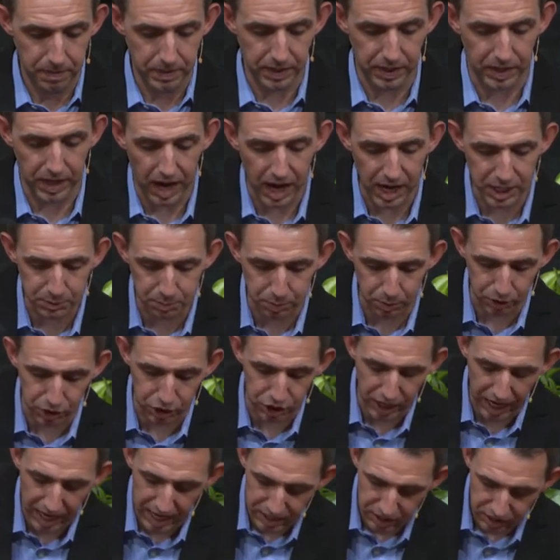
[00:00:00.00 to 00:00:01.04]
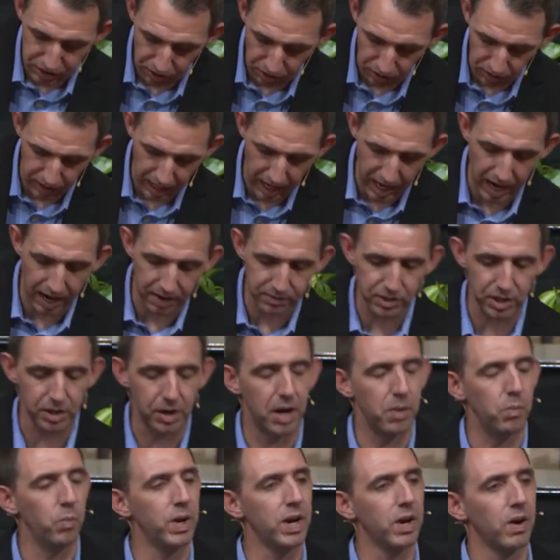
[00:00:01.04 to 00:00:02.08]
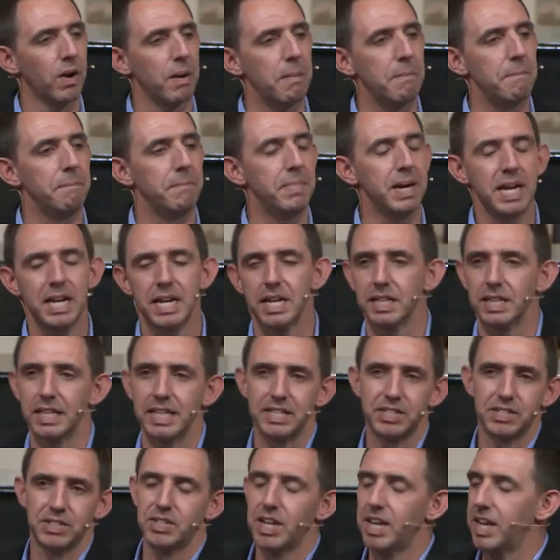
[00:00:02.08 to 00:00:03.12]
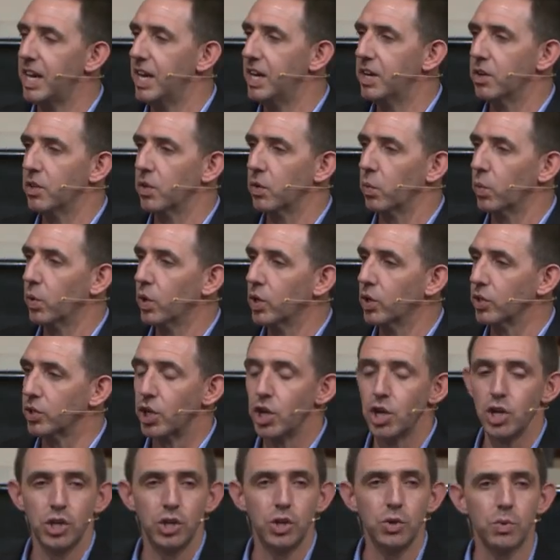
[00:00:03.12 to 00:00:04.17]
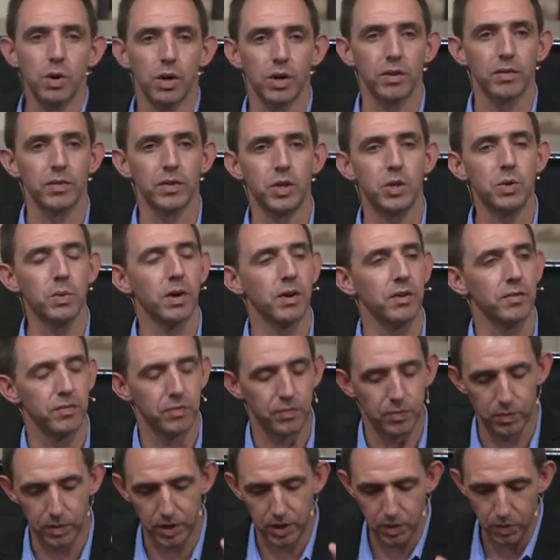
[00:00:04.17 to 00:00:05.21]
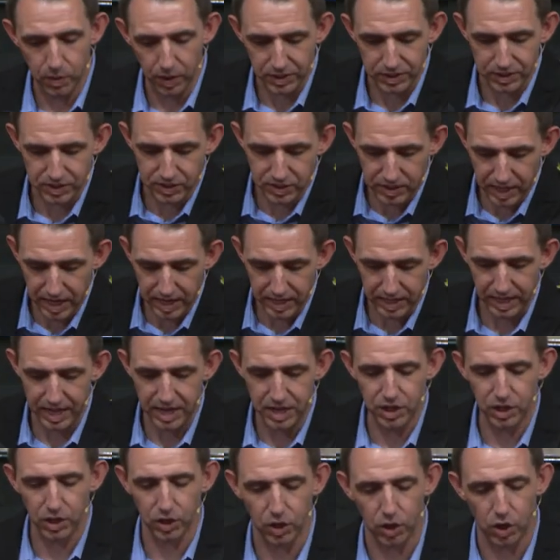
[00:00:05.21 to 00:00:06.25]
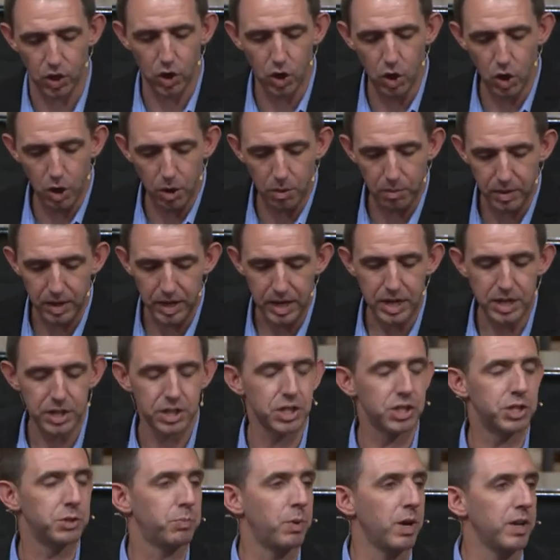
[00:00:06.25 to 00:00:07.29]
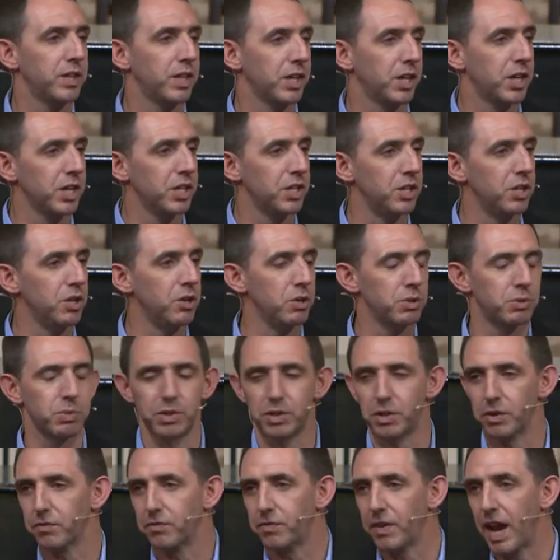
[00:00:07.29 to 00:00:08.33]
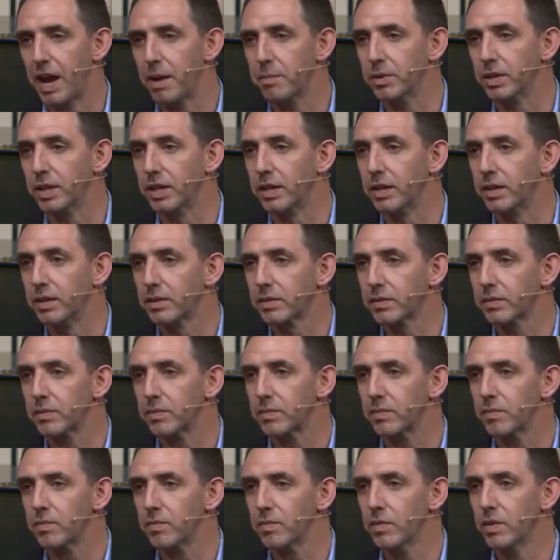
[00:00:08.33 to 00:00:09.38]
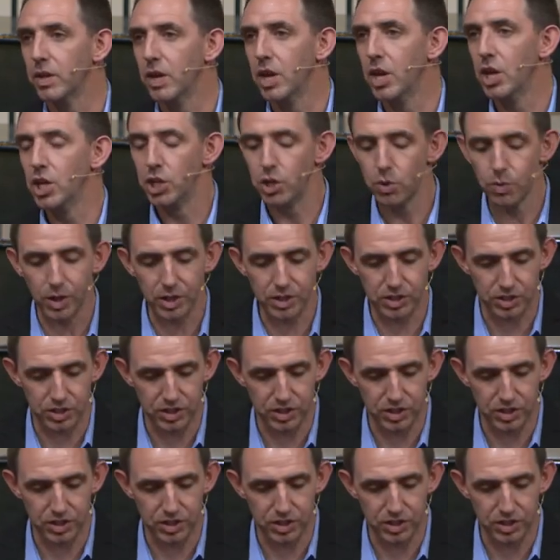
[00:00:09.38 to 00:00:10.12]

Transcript: The gospel changes our lives and we are immediately sent into the world. You are, you are, you are sent into your home to spread the good news with your family. You are